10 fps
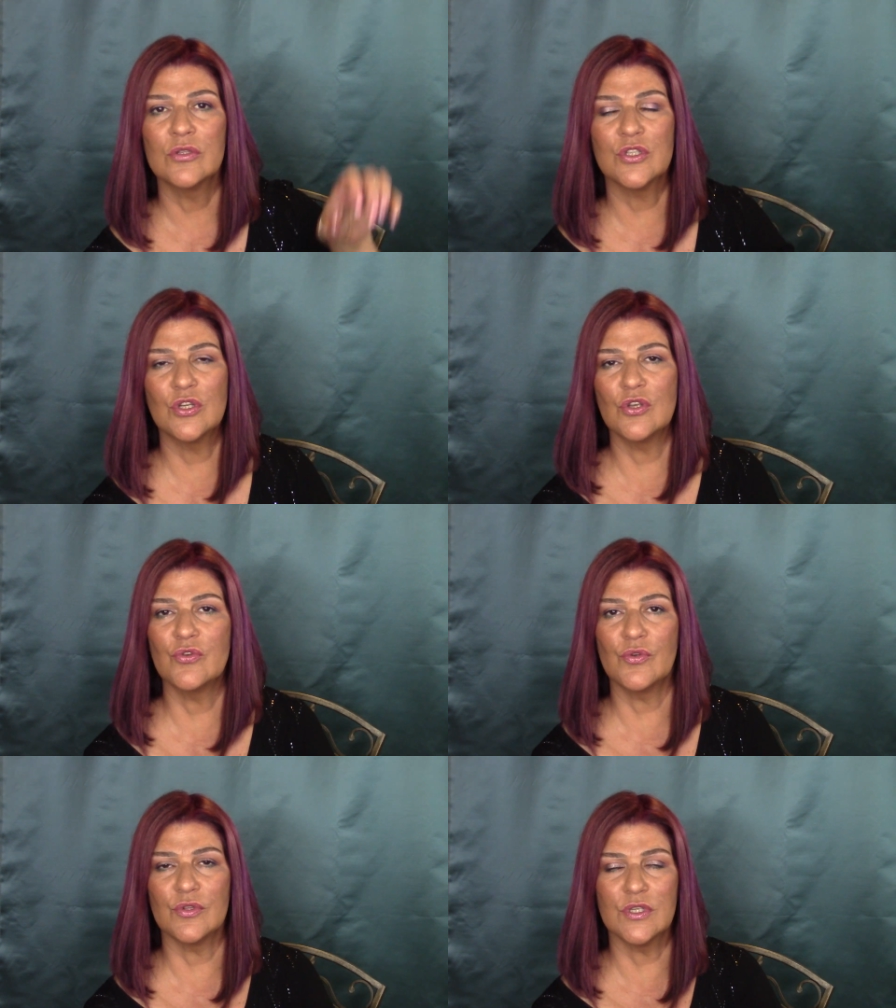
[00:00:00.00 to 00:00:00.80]
to
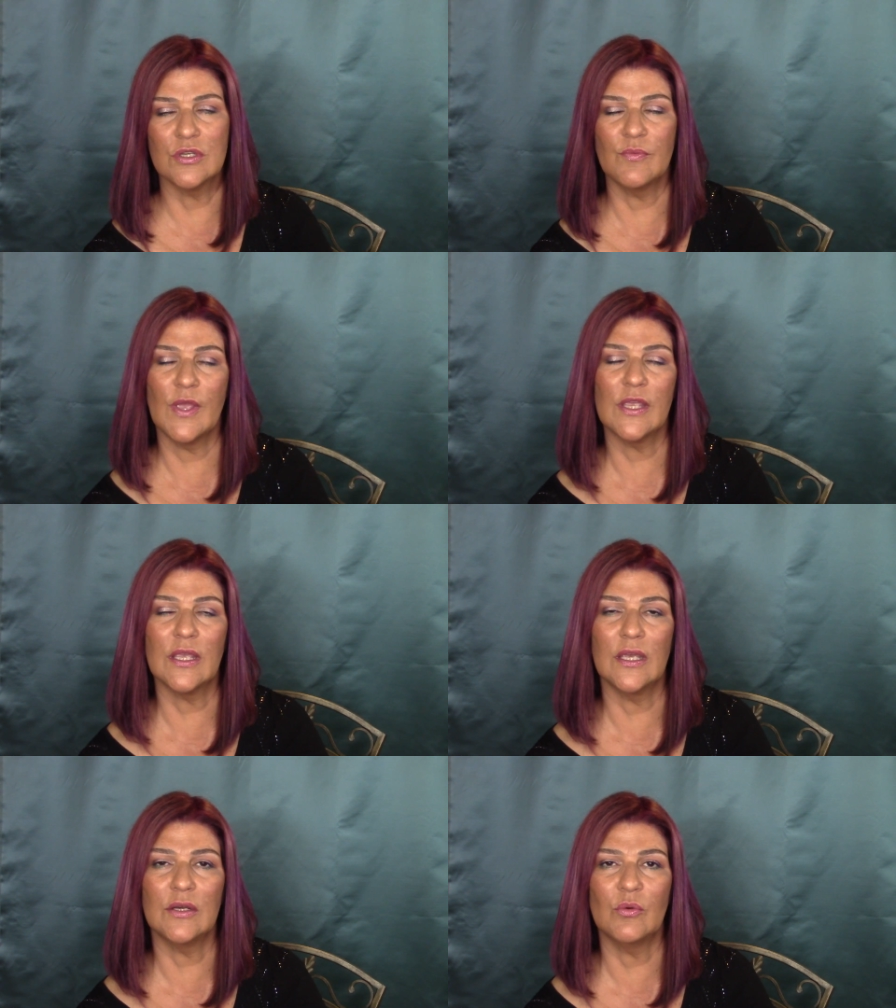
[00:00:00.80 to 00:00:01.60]
you to make
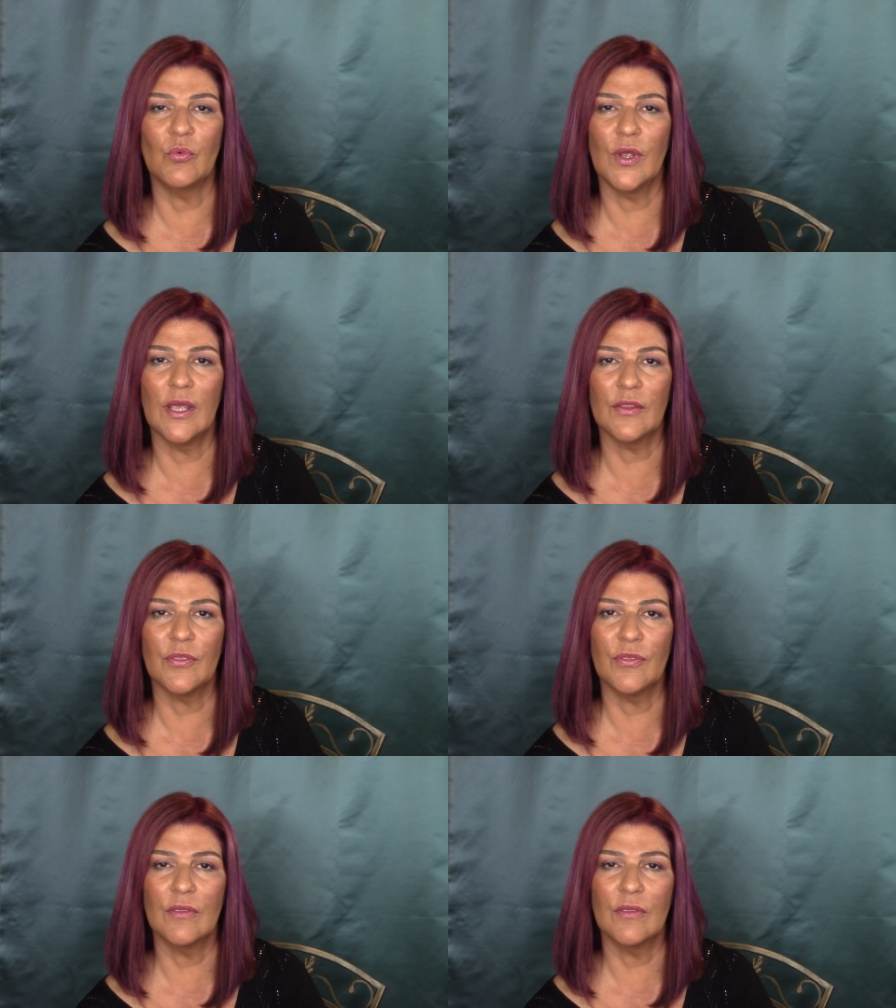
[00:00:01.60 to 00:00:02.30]
it with